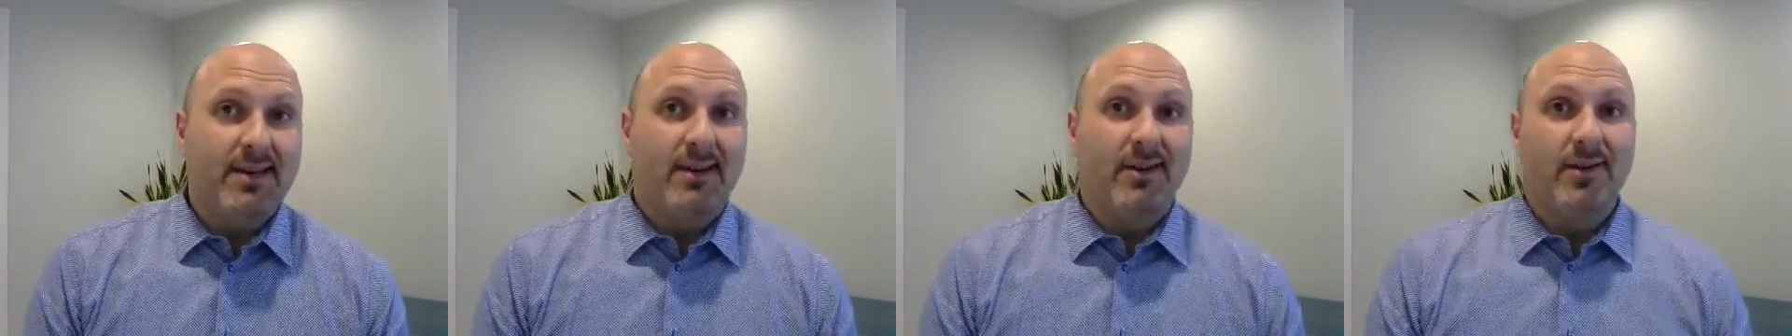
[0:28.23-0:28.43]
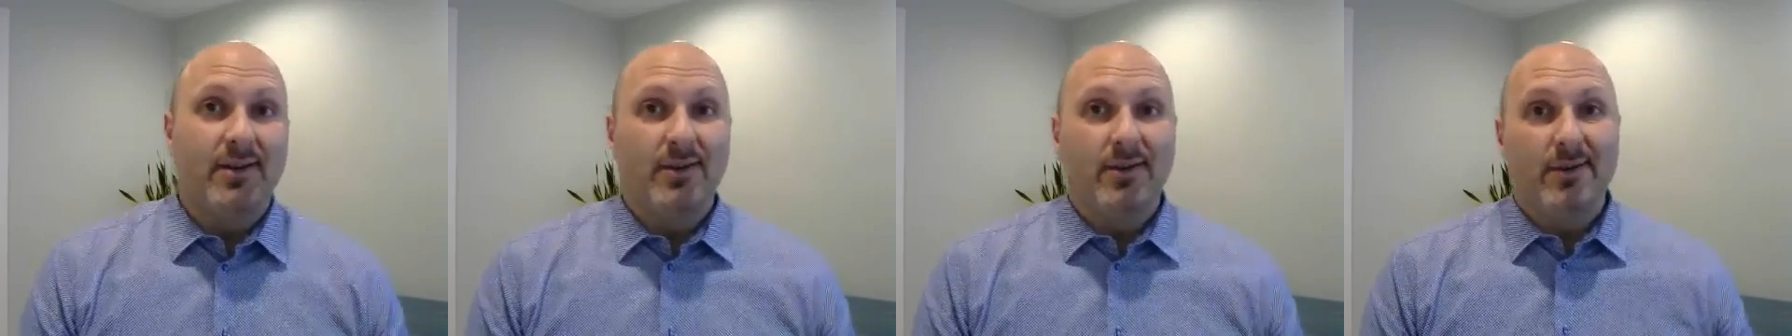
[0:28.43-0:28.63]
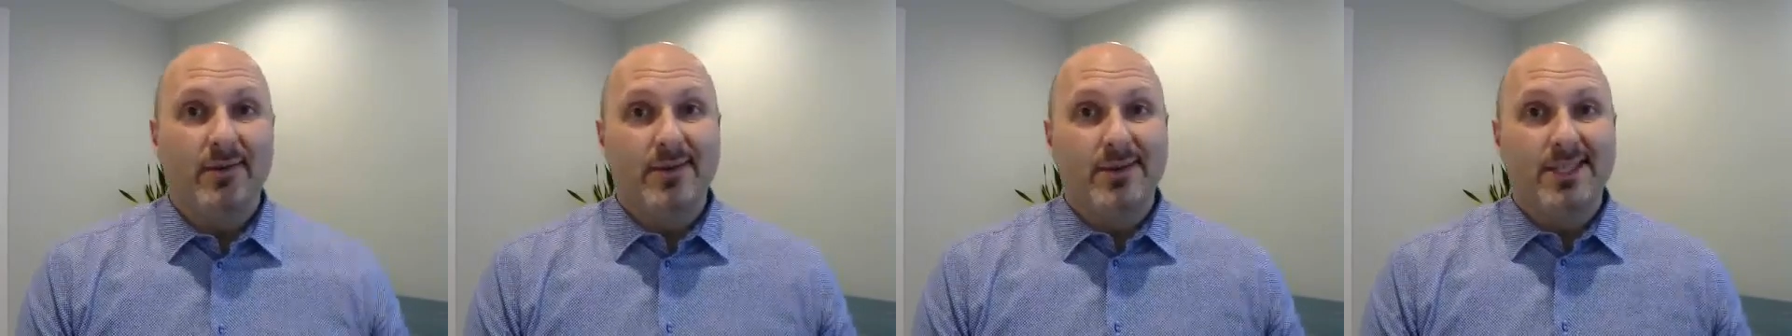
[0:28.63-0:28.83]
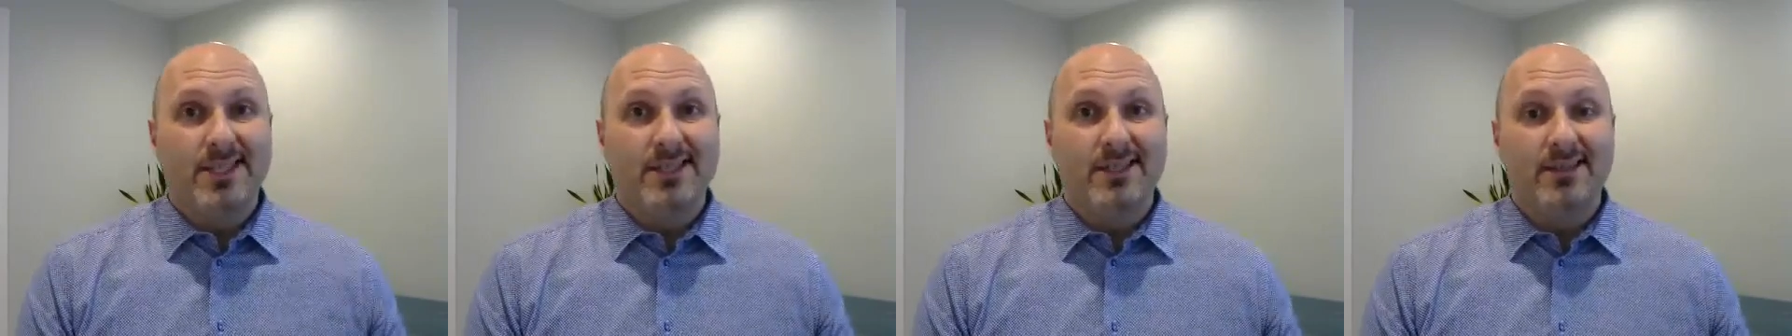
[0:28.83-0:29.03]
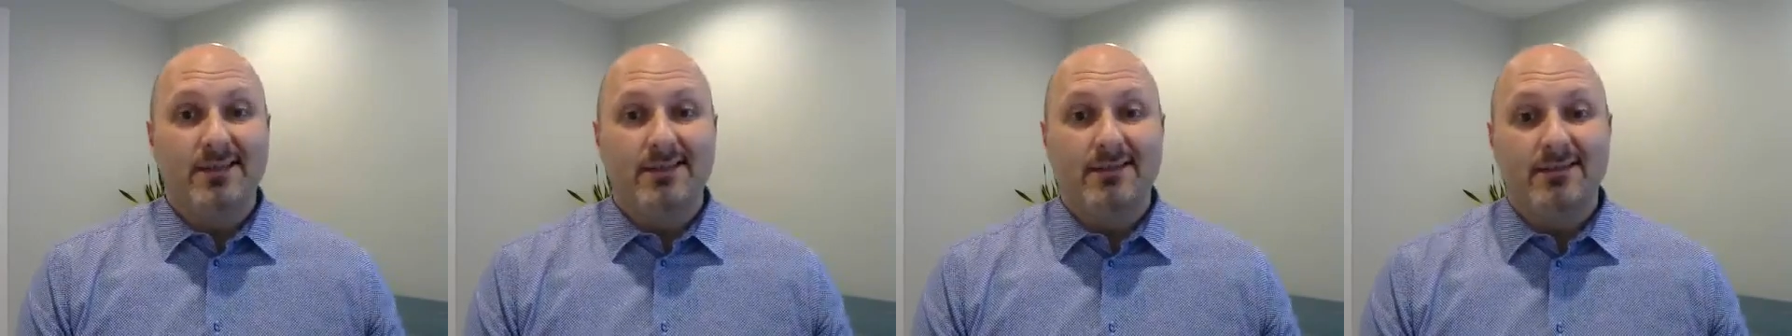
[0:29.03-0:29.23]
although it
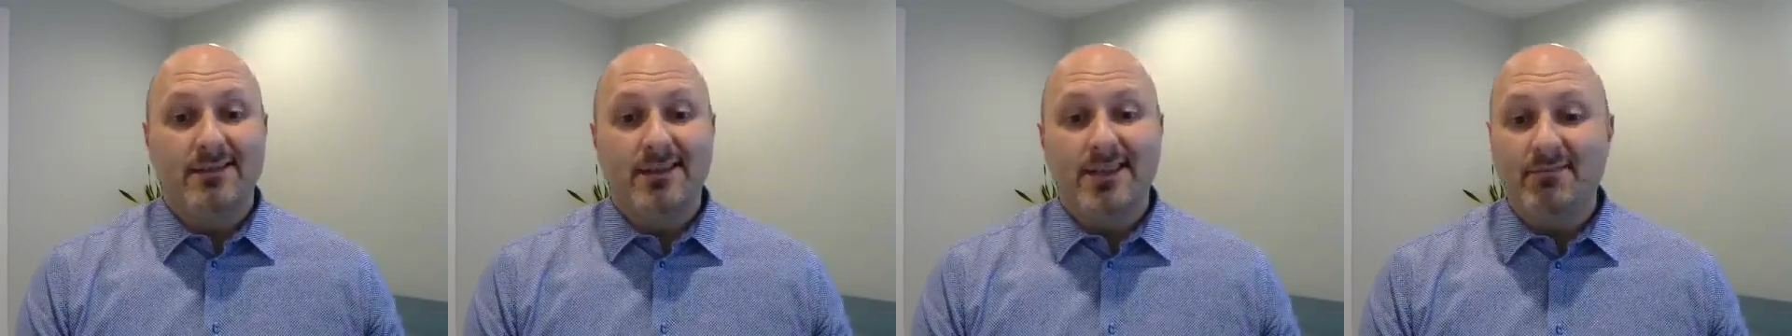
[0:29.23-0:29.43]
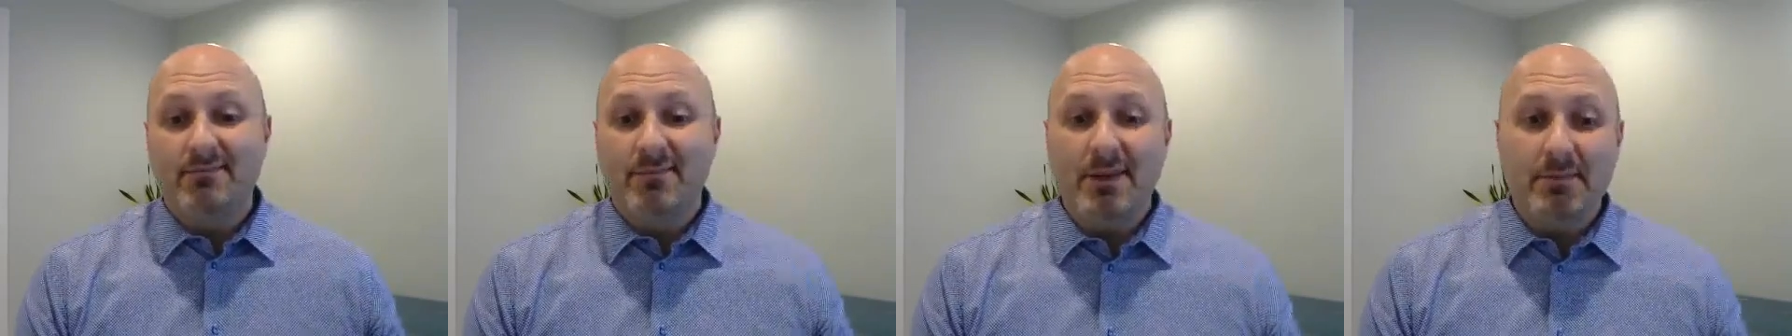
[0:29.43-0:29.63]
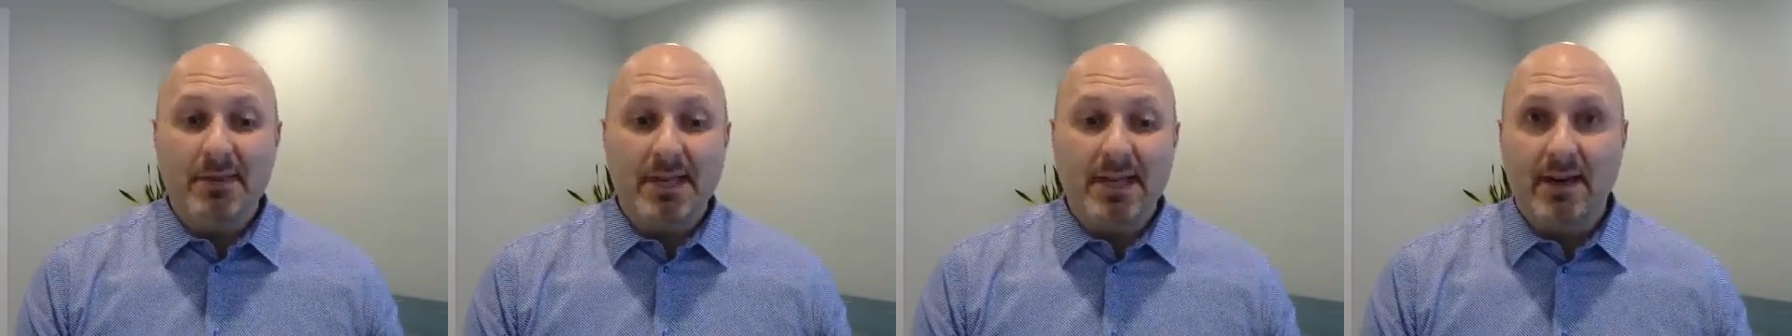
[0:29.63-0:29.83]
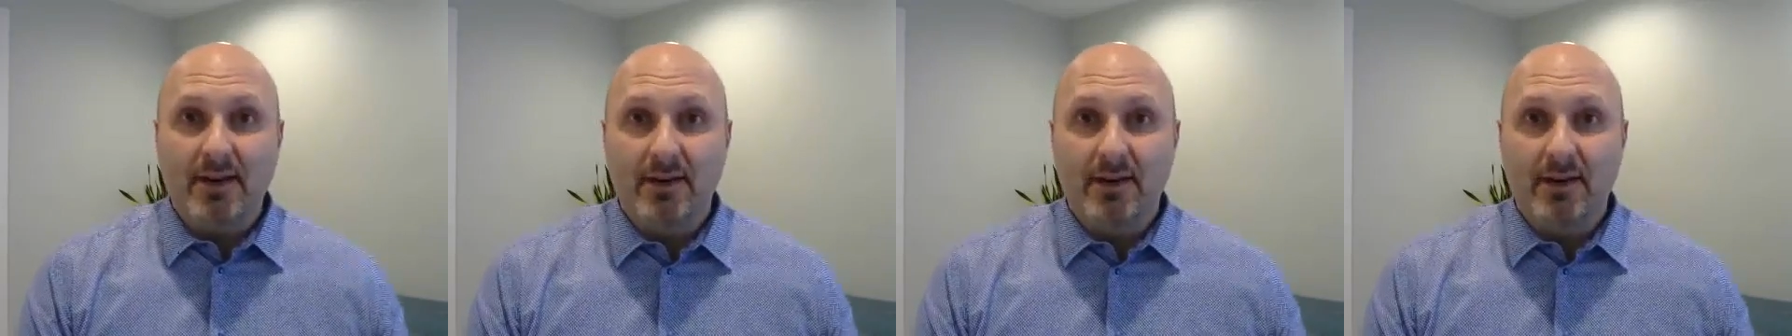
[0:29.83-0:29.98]
was maybe not